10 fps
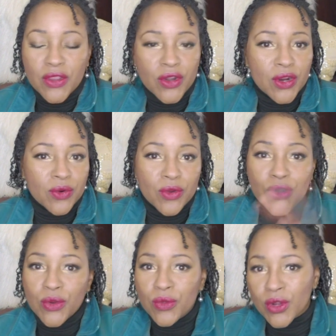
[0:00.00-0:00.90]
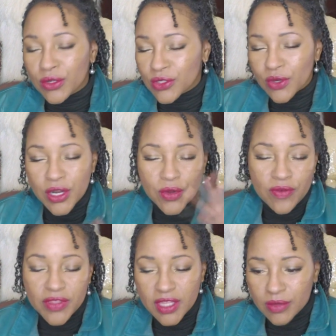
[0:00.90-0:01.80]
you know, knew the whole story, knew
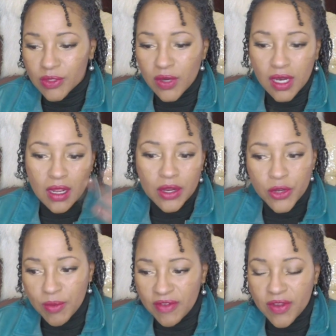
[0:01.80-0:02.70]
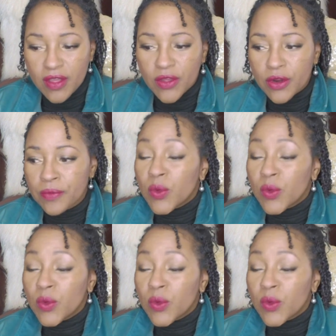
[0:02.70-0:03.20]
everything that was going on, knew my father,